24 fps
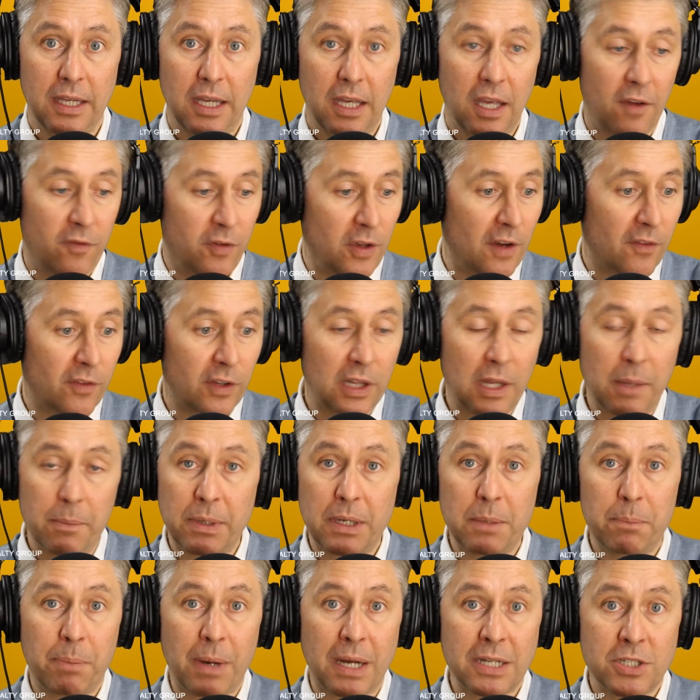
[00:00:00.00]
If you have a
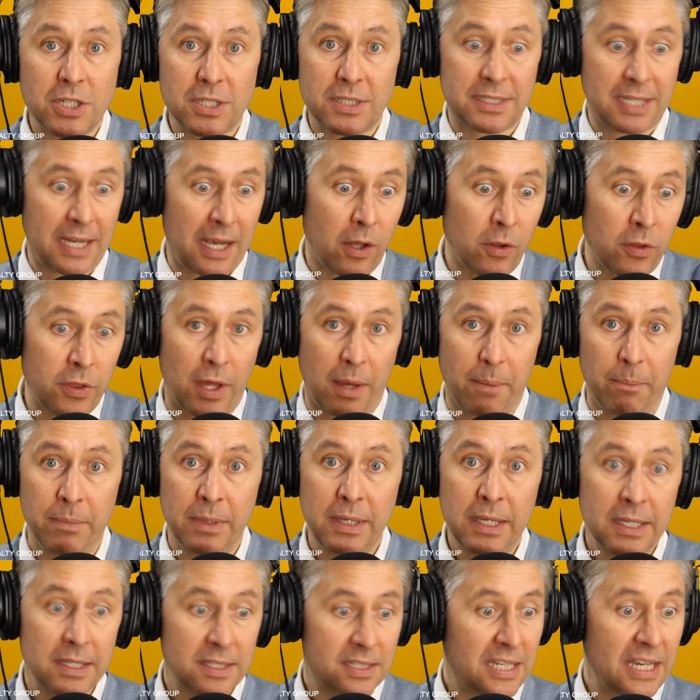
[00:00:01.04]
limited budget, tell them.
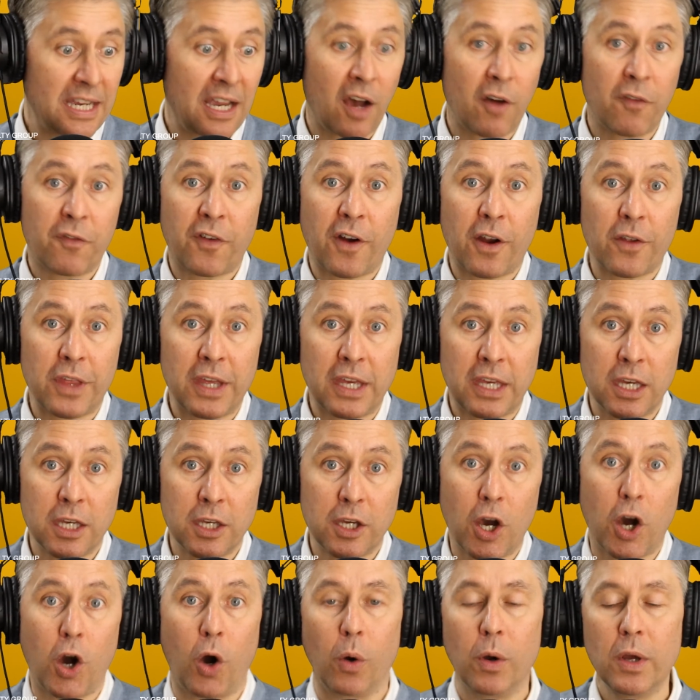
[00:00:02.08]
See how far they can
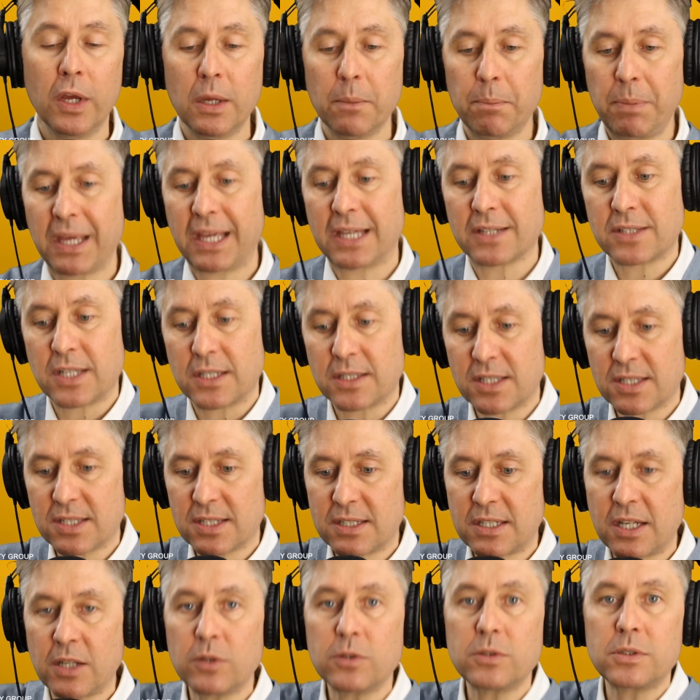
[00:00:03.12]
go because it's
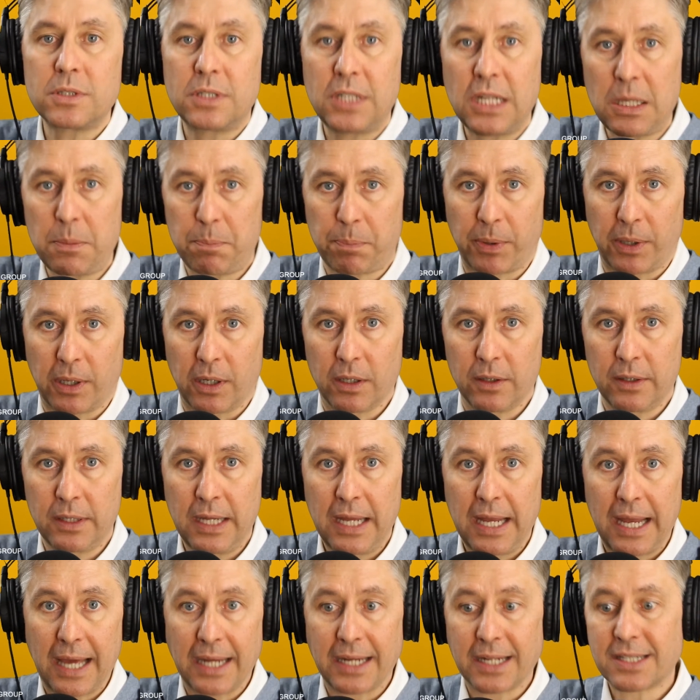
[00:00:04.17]
still deeper
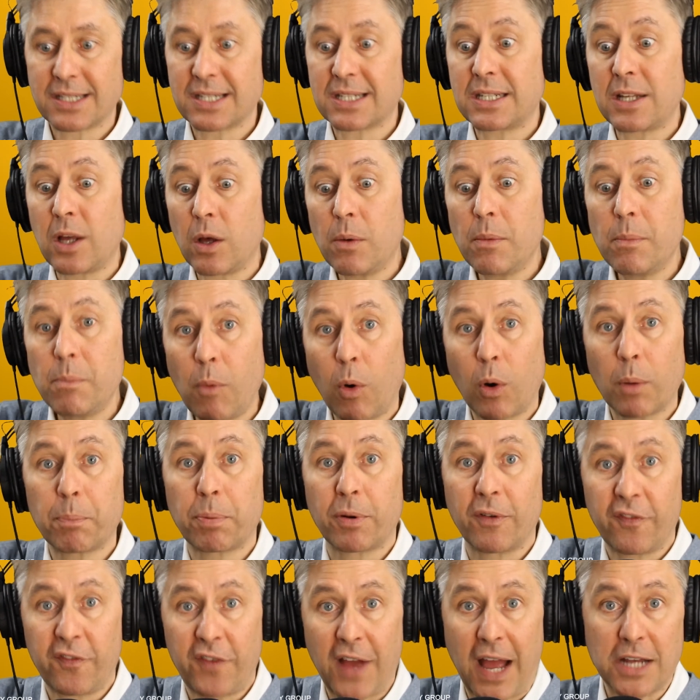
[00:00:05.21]
and it's still more
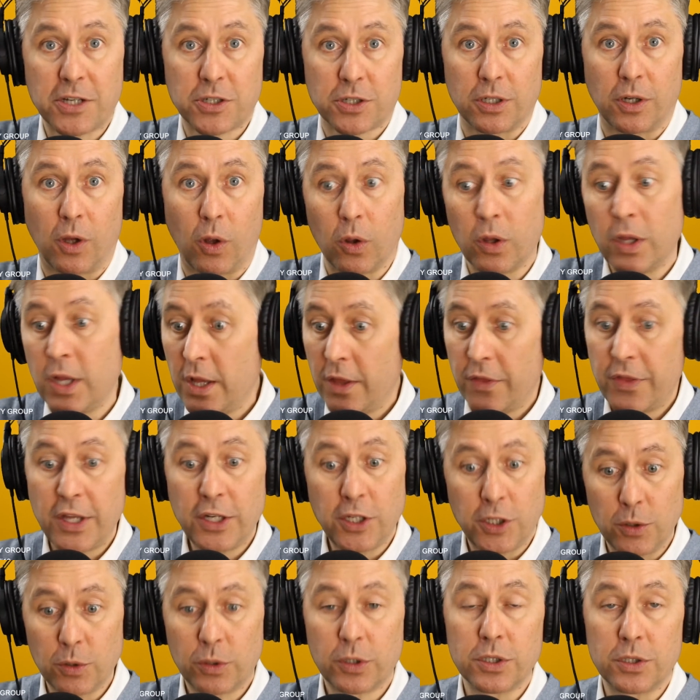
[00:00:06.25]
professional than
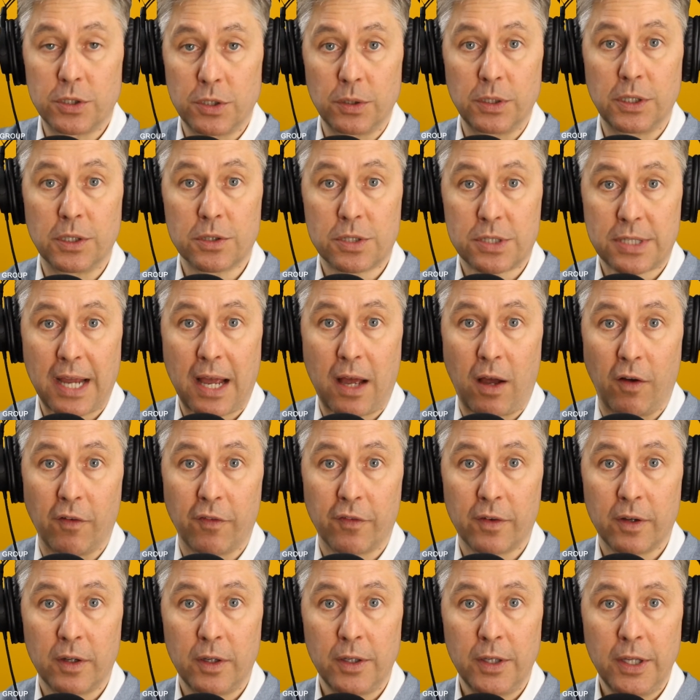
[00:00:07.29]
you could do
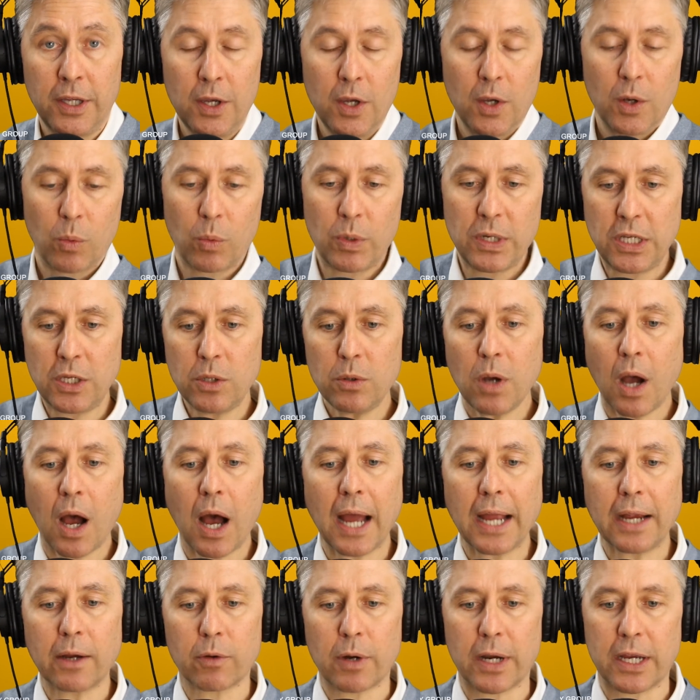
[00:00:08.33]
yourself. When you
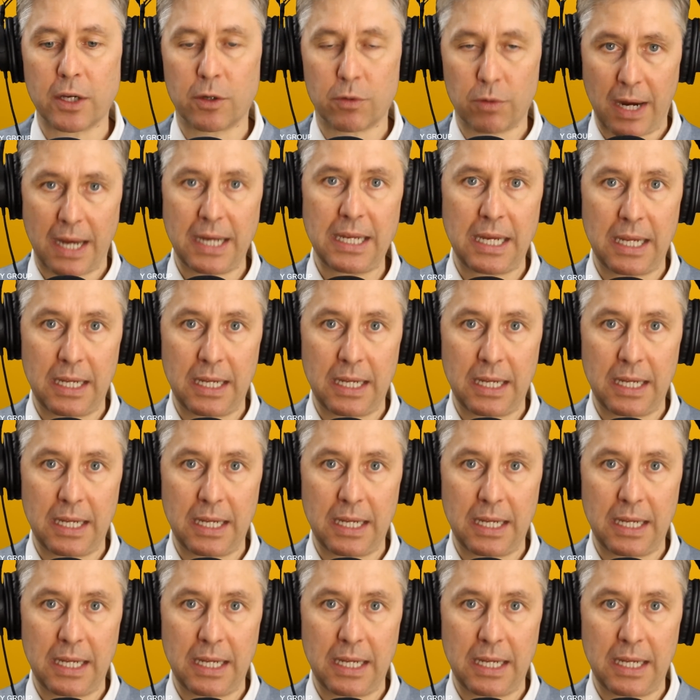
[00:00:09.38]
hire a great